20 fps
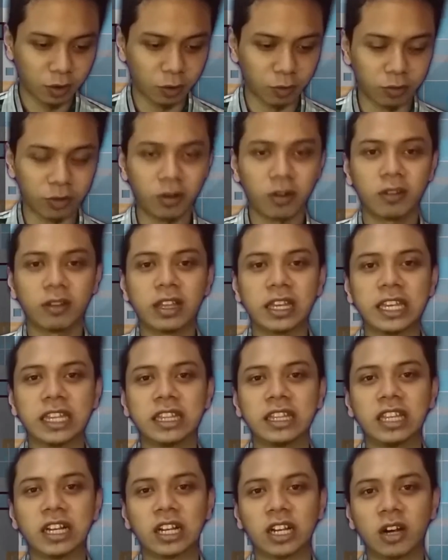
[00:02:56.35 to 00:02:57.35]
role
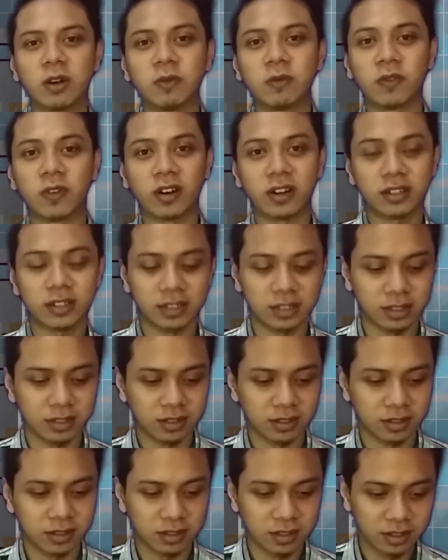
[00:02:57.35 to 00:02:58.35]
in the comfort
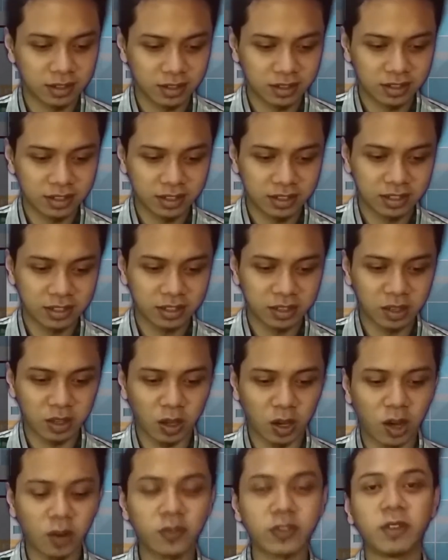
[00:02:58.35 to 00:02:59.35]

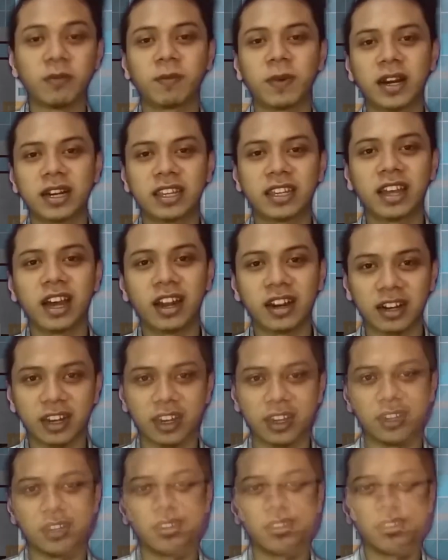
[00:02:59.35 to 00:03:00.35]
of the parking
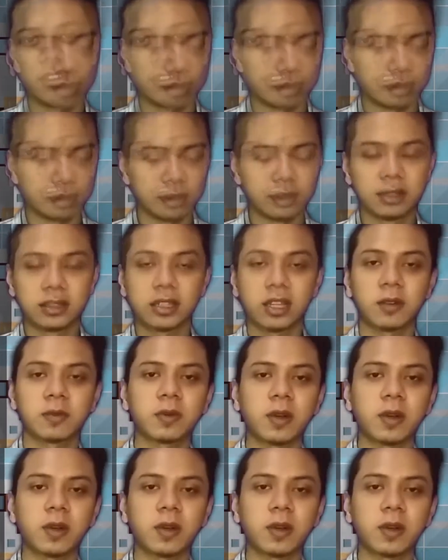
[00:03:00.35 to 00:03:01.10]
area. In terms